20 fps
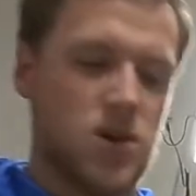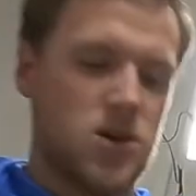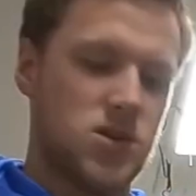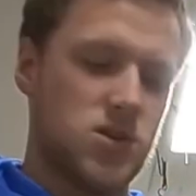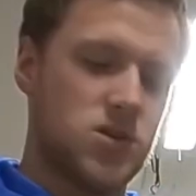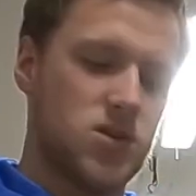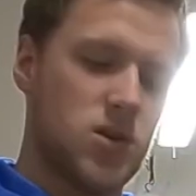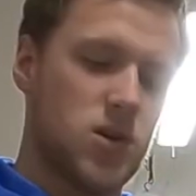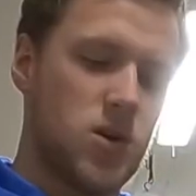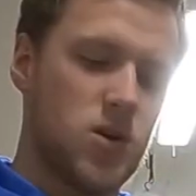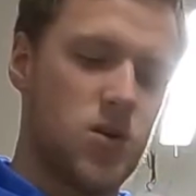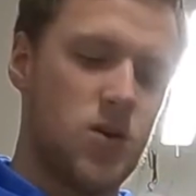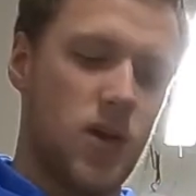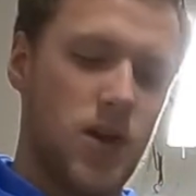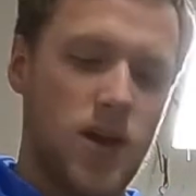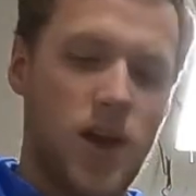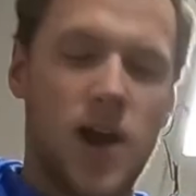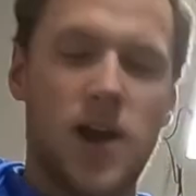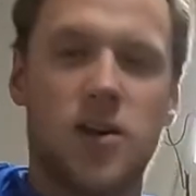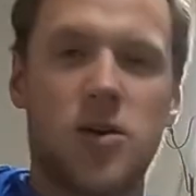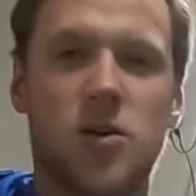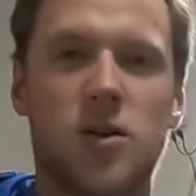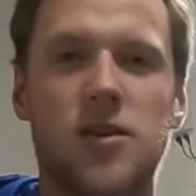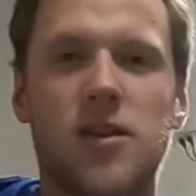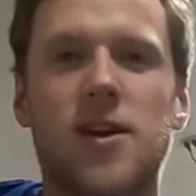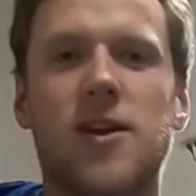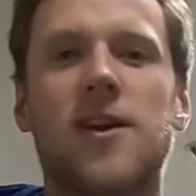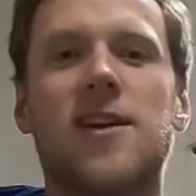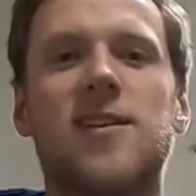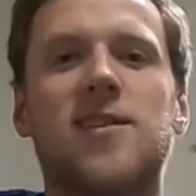So I go in
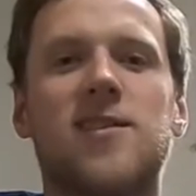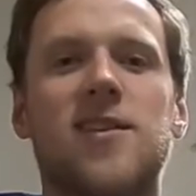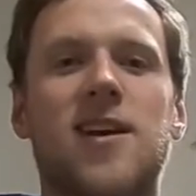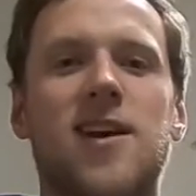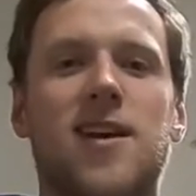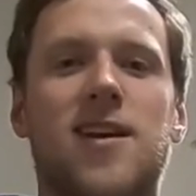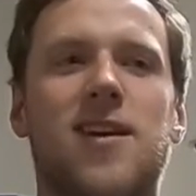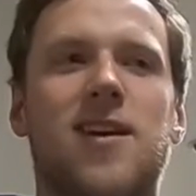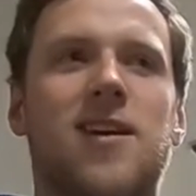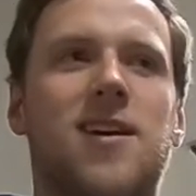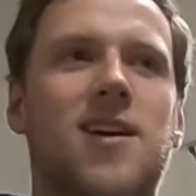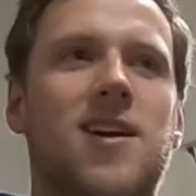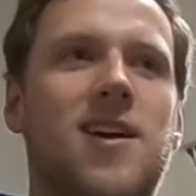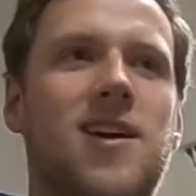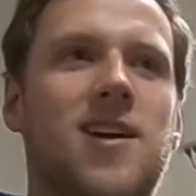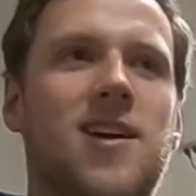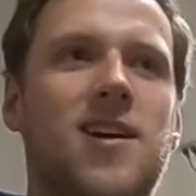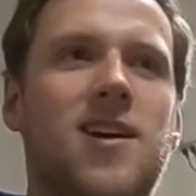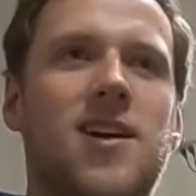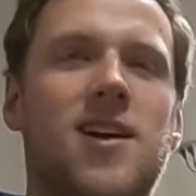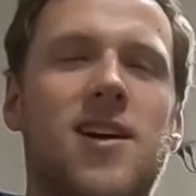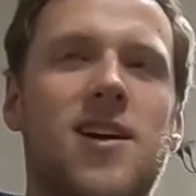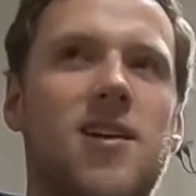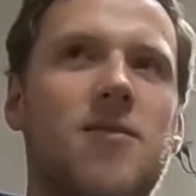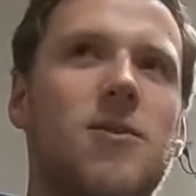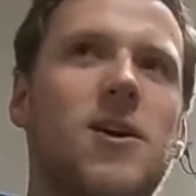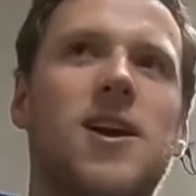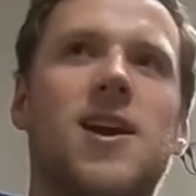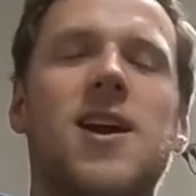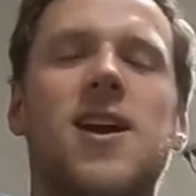there and he's like, and I'm like,